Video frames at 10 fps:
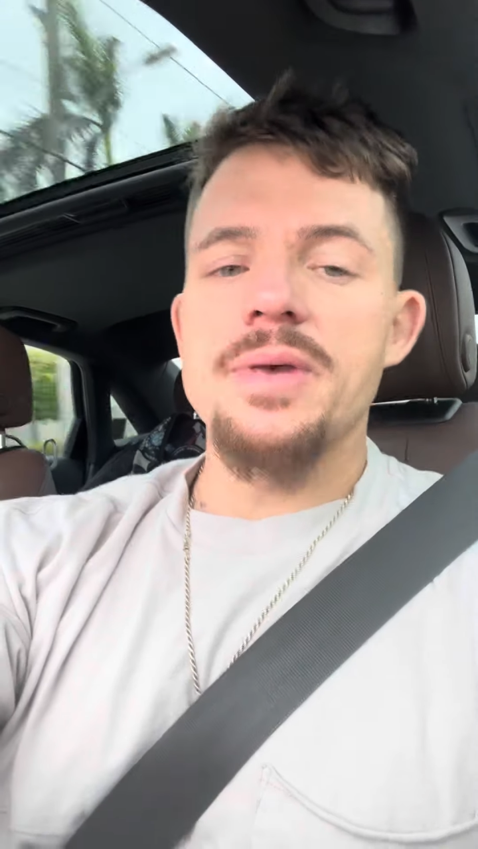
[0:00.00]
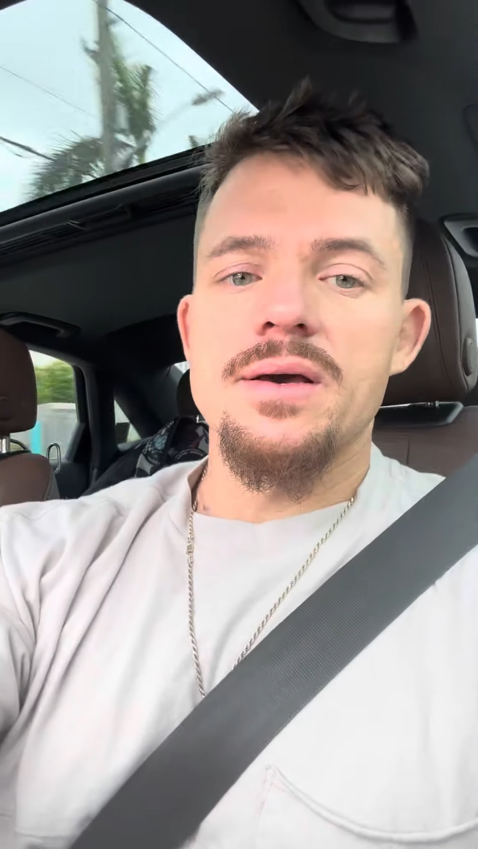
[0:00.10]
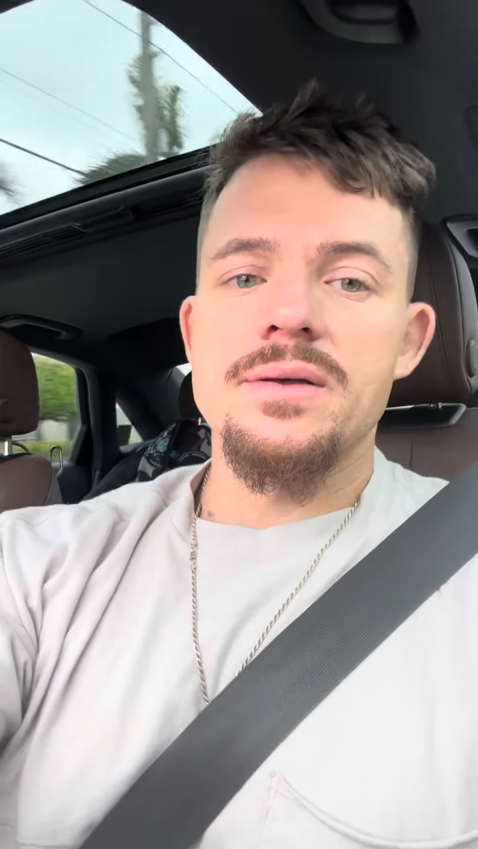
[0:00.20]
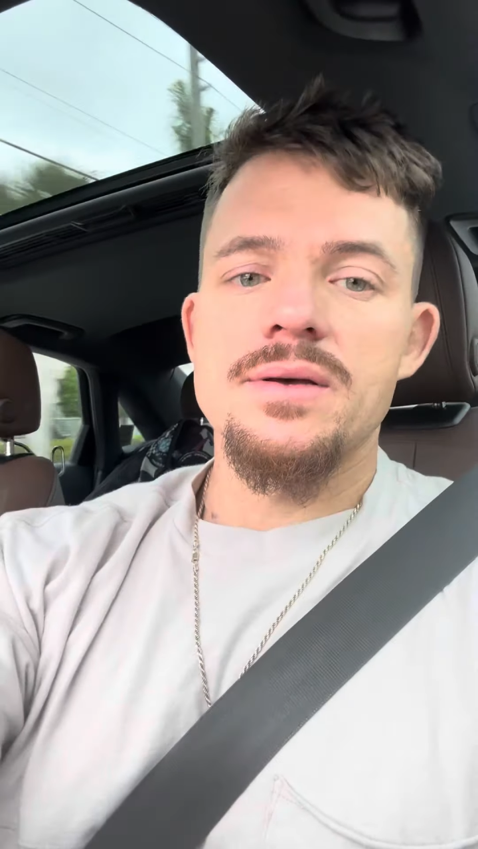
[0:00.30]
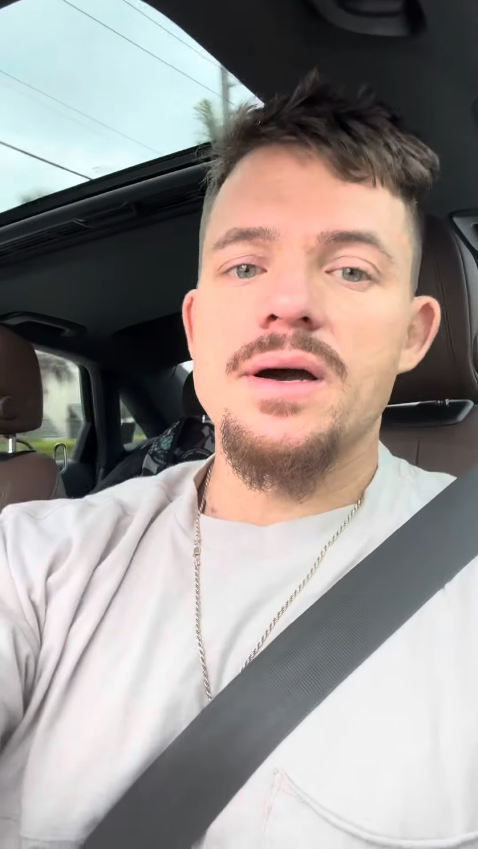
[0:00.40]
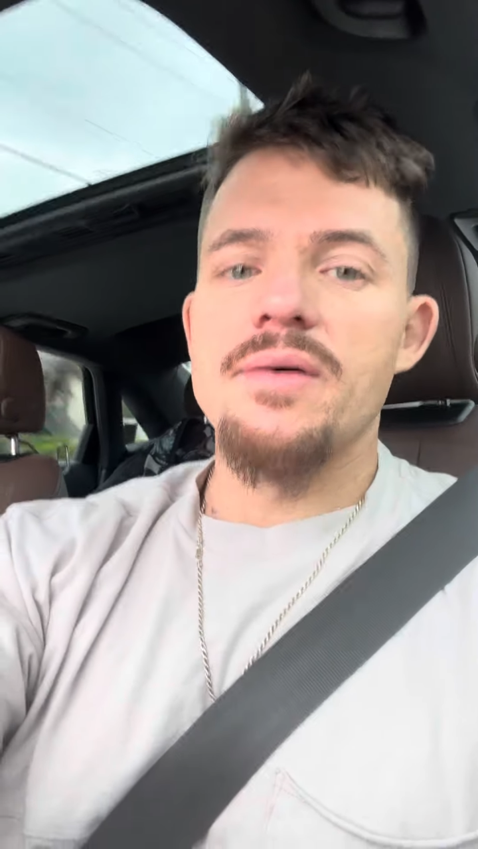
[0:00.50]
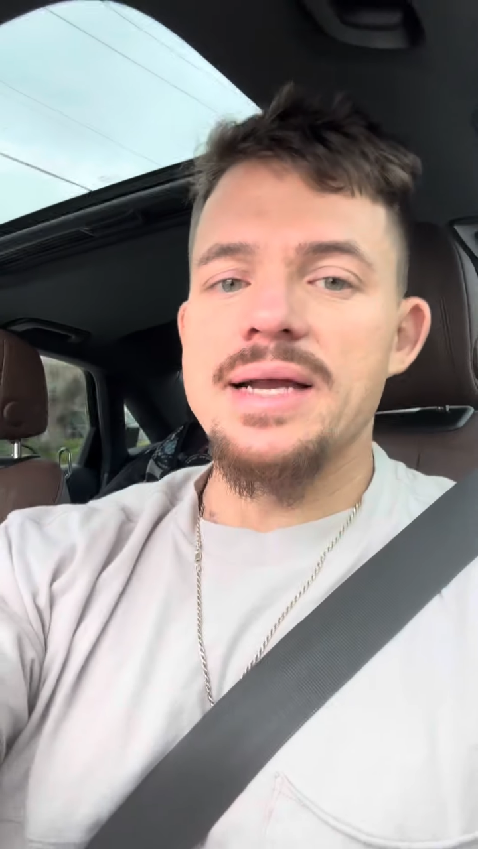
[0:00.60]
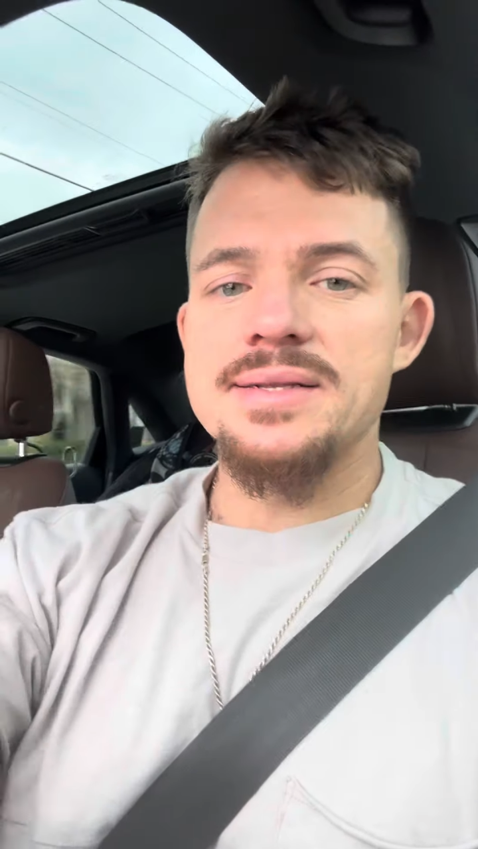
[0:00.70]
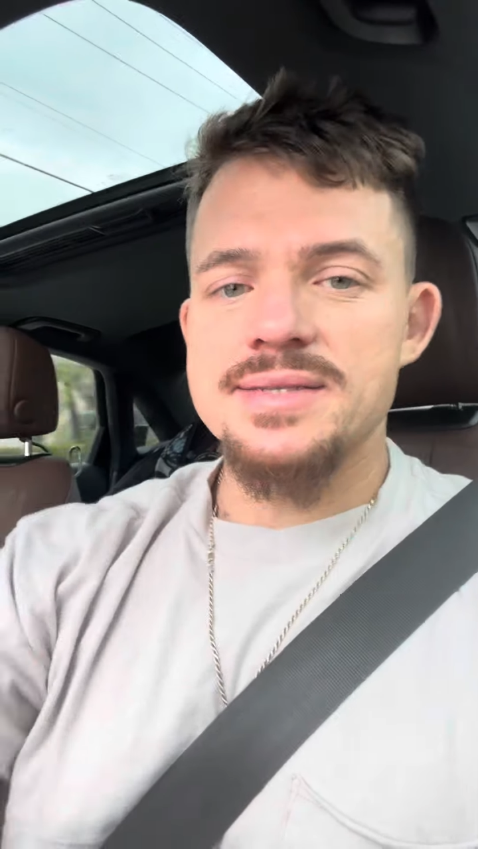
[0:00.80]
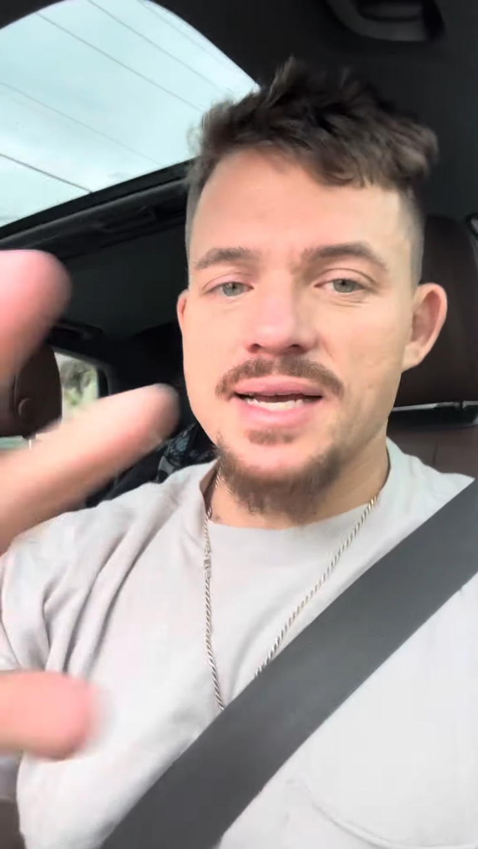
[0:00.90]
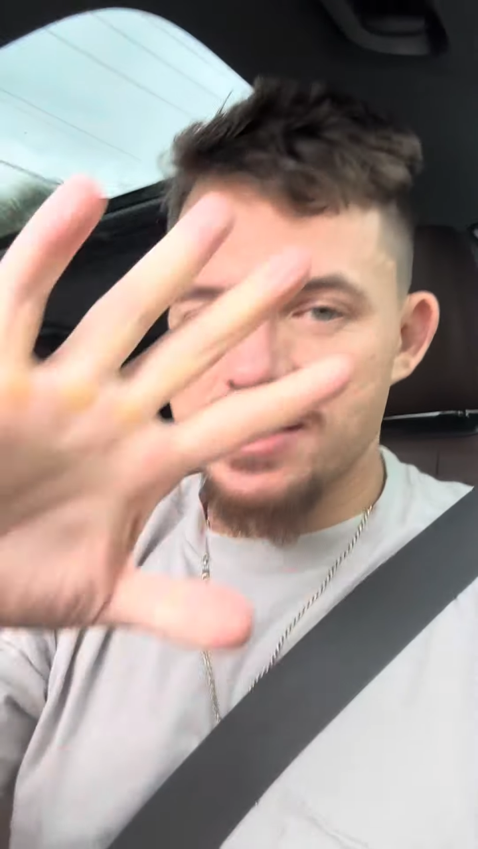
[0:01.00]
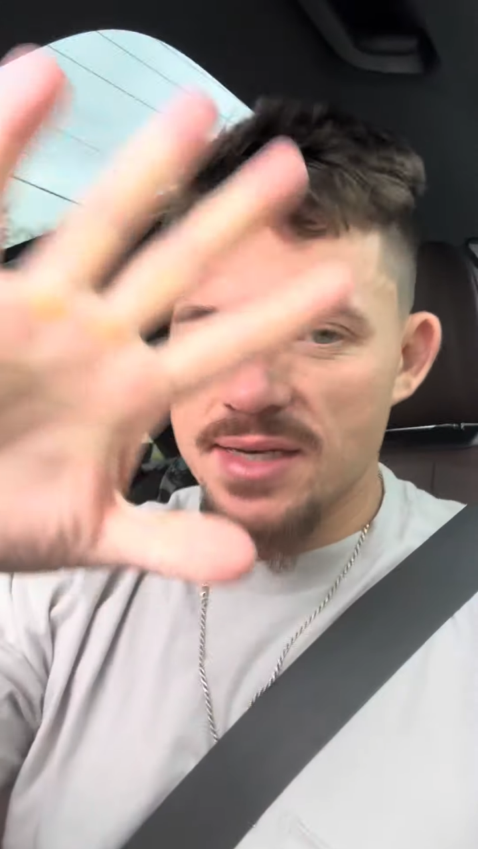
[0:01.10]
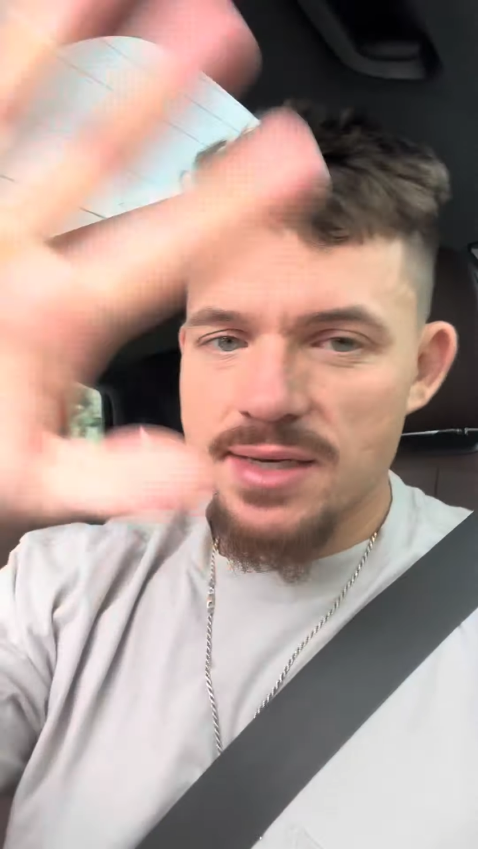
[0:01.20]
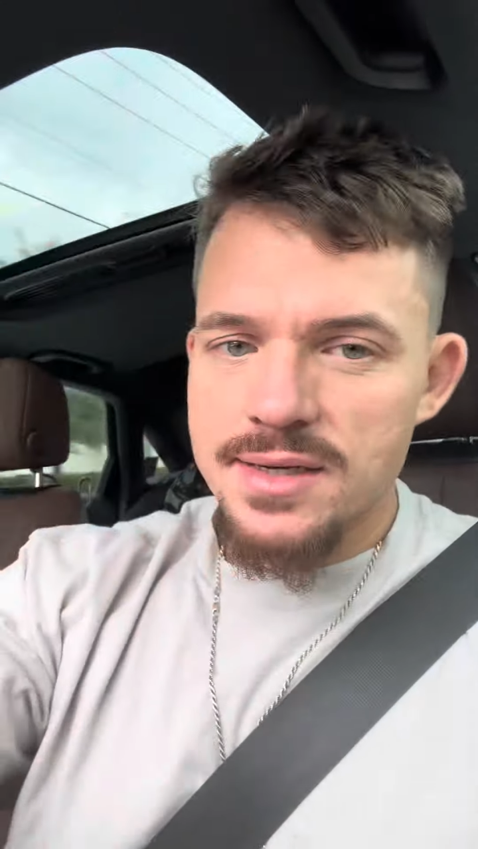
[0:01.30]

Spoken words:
you. All right, thanks.